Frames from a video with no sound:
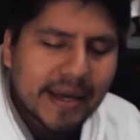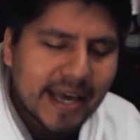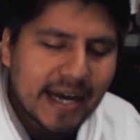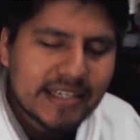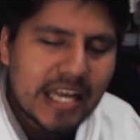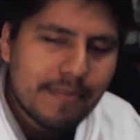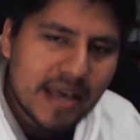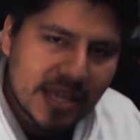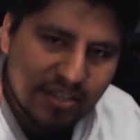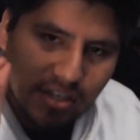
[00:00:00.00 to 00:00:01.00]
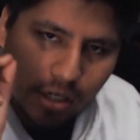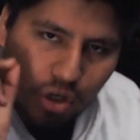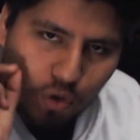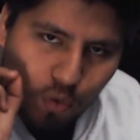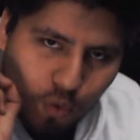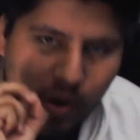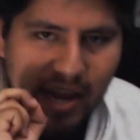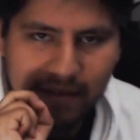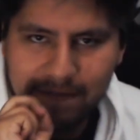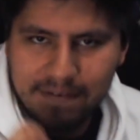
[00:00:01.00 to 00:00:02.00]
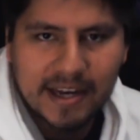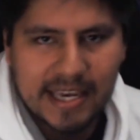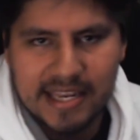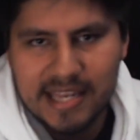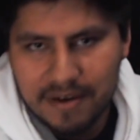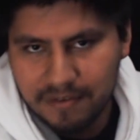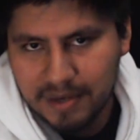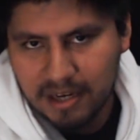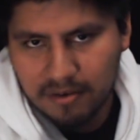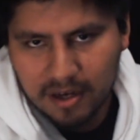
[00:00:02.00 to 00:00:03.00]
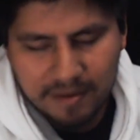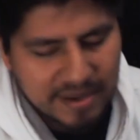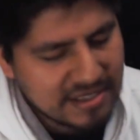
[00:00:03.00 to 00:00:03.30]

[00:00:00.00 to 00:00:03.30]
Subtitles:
but goddamn, it's a great fucking Devil May Cry game.